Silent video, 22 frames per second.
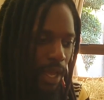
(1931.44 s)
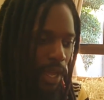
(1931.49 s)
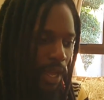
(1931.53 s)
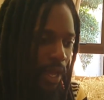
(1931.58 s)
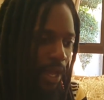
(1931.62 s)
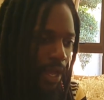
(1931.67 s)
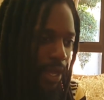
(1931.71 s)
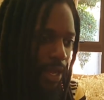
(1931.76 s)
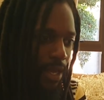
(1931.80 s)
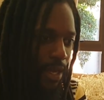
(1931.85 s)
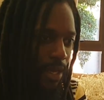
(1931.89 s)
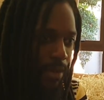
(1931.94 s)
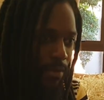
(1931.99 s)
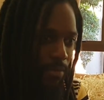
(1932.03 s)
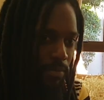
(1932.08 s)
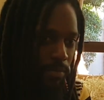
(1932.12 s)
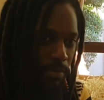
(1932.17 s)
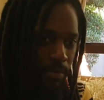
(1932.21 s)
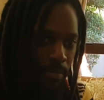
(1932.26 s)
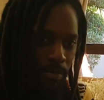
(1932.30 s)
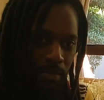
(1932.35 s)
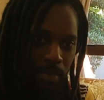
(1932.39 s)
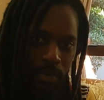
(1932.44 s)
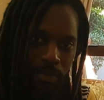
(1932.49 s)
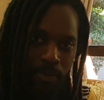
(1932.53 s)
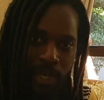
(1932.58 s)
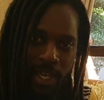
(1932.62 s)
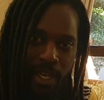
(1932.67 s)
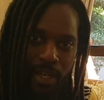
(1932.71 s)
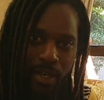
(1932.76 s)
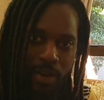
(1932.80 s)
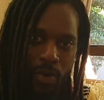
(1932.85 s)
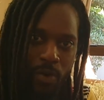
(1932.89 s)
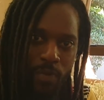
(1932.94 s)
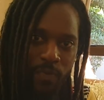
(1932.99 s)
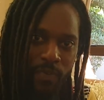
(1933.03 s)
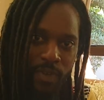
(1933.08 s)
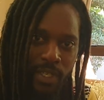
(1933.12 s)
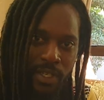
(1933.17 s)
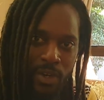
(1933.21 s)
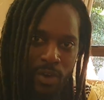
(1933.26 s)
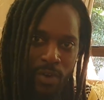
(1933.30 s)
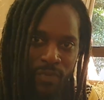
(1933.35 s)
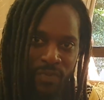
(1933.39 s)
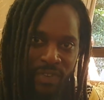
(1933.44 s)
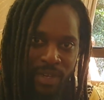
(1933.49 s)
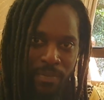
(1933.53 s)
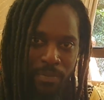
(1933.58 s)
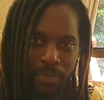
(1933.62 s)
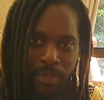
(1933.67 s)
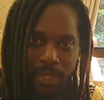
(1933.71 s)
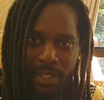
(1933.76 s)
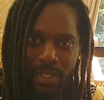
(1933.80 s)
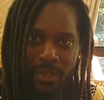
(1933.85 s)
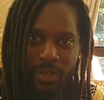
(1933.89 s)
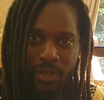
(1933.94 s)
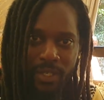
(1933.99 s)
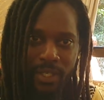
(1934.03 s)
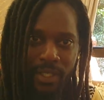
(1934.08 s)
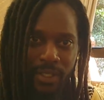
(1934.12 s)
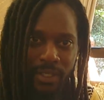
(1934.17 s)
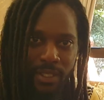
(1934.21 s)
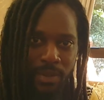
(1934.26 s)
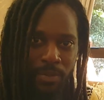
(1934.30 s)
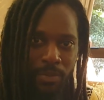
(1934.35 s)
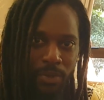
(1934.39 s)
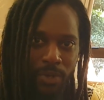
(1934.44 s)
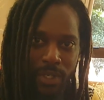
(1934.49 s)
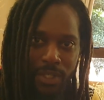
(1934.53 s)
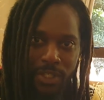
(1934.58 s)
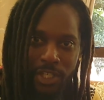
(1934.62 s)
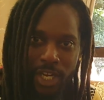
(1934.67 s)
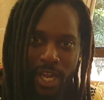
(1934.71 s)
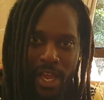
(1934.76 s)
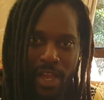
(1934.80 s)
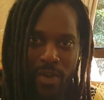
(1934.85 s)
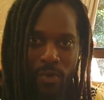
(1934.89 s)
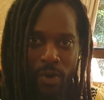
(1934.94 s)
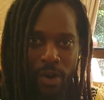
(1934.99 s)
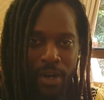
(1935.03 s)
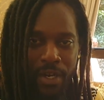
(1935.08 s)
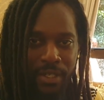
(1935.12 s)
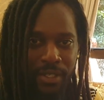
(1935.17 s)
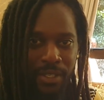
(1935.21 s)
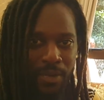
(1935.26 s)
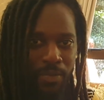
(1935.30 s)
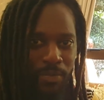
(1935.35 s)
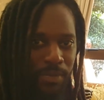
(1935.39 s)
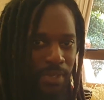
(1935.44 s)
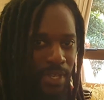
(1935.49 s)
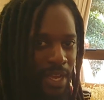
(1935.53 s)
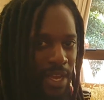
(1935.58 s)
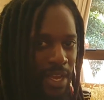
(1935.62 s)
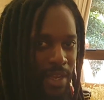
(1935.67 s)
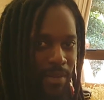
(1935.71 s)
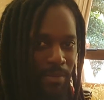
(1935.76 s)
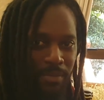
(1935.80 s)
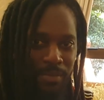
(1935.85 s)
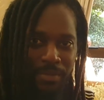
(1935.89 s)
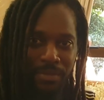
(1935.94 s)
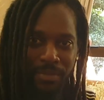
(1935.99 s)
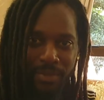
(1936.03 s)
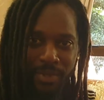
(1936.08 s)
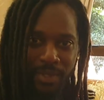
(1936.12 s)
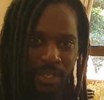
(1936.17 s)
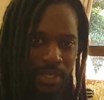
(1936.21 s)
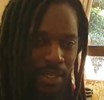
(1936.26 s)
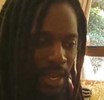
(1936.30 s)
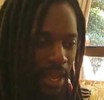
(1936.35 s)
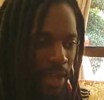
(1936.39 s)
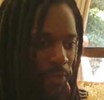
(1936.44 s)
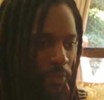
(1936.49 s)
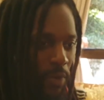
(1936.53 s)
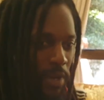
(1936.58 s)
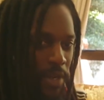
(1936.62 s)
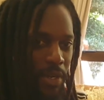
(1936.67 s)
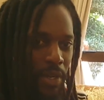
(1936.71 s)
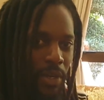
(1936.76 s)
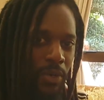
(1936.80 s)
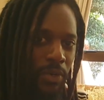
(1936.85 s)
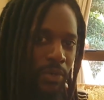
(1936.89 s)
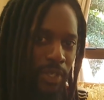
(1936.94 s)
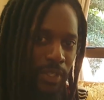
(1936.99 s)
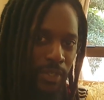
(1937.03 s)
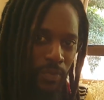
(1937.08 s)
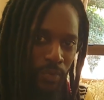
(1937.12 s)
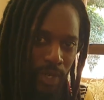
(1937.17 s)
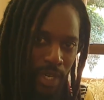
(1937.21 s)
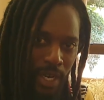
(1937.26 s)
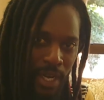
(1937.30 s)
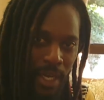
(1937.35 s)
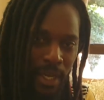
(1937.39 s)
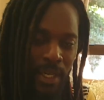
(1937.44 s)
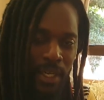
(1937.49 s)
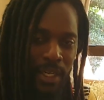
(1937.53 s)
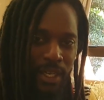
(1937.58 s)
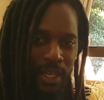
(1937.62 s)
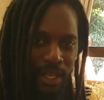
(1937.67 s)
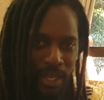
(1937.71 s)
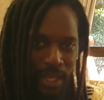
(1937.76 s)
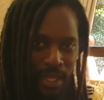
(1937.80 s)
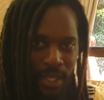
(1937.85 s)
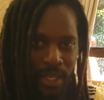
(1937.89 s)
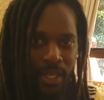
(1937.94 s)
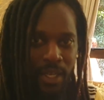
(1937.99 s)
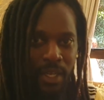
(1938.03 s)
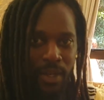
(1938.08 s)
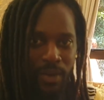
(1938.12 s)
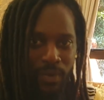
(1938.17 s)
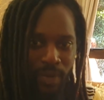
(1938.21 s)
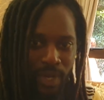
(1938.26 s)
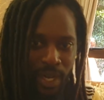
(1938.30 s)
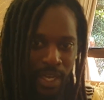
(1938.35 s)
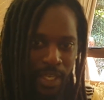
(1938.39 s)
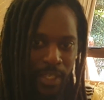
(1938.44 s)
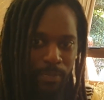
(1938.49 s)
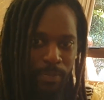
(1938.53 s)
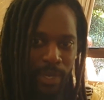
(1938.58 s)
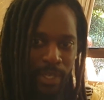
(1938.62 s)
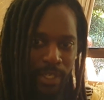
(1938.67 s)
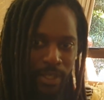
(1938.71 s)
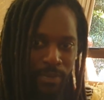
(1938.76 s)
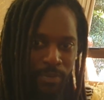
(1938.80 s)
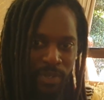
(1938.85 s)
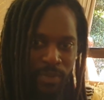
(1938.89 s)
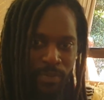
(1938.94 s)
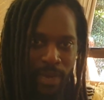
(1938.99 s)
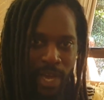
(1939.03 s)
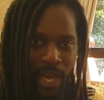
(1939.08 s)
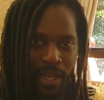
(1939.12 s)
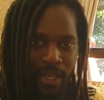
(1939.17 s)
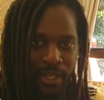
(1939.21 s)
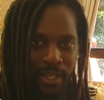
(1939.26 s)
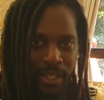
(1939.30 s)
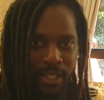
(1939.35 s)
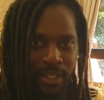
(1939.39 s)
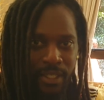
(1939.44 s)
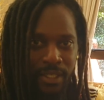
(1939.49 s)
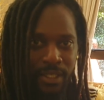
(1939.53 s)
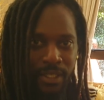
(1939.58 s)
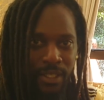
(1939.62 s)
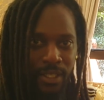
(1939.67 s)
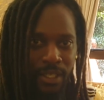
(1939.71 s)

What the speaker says: Man, hopefully November or December or January. Sometime in that window is when I expect to be back here.